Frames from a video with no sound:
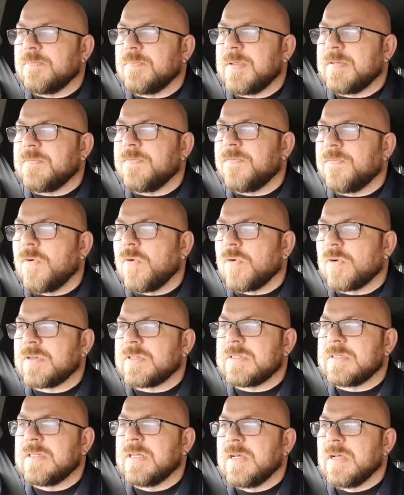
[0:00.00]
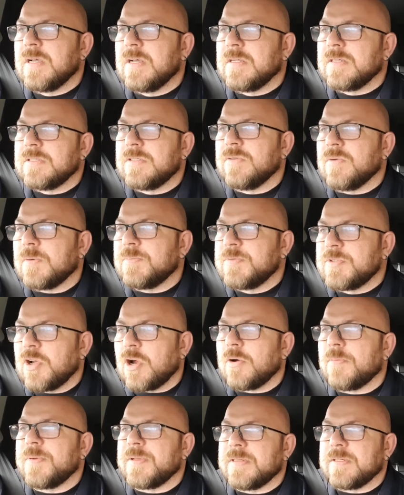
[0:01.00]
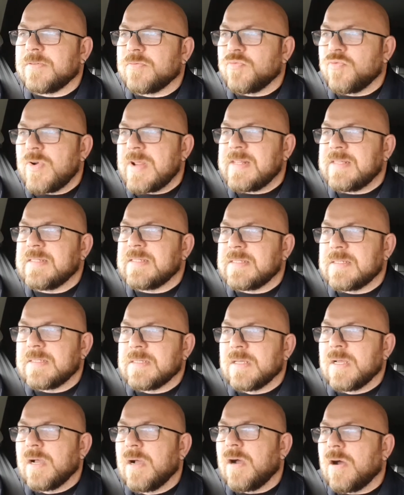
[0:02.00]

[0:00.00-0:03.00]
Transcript: being forced to exorbitant rents,